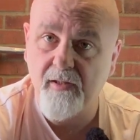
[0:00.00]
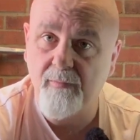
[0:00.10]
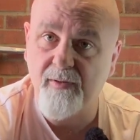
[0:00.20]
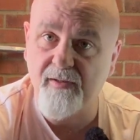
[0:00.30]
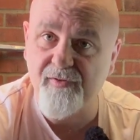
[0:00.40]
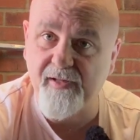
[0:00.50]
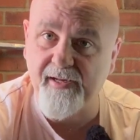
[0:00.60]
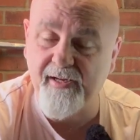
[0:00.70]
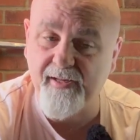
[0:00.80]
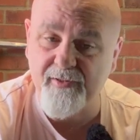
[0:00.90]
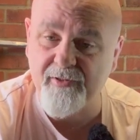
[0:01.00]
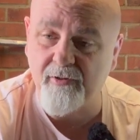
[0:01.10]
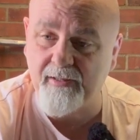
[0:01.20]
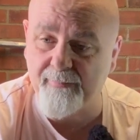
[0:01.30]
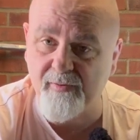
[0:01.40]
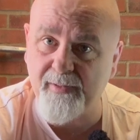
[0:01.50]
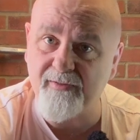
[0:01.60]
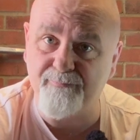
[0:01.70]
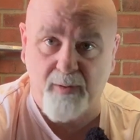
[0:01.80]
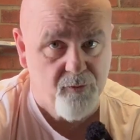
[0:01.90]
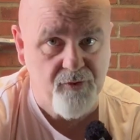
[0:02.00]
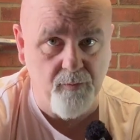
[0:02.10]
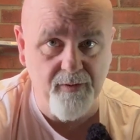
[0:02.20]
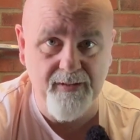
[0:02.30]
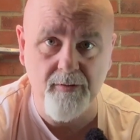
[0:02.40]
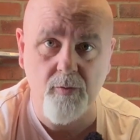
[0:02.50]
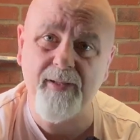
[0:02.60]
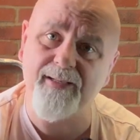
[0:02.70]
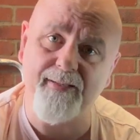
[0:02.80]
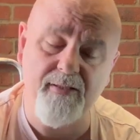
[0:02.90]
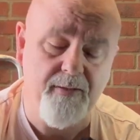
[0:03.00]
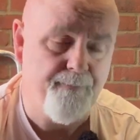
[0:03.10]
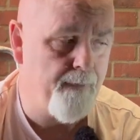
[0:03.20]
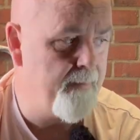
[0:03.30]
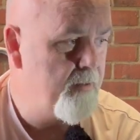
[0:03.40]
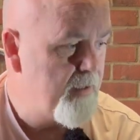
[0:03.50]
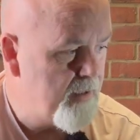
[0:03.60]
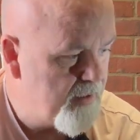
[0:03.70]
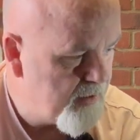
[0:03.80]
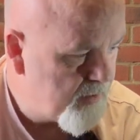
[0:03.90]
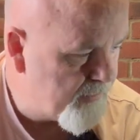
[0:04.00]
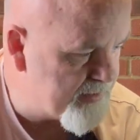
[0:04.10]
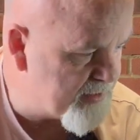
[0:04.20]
because the circlips are made of balsa wood and twiglets, whereas the